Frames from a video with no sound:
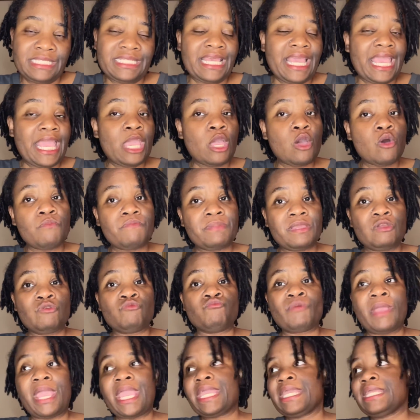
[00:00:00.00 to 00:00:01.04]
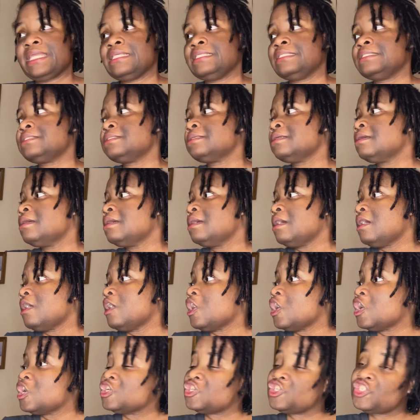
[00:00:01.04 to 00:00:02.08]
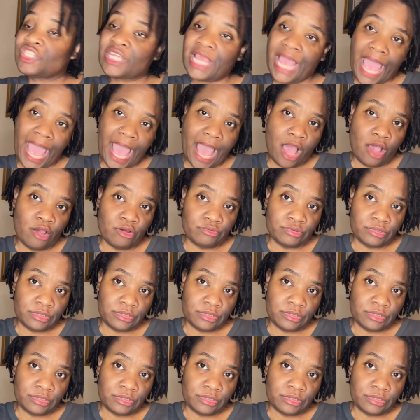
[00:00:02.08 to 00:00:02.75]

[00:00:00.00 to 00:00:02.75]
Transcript: to help me raise a child.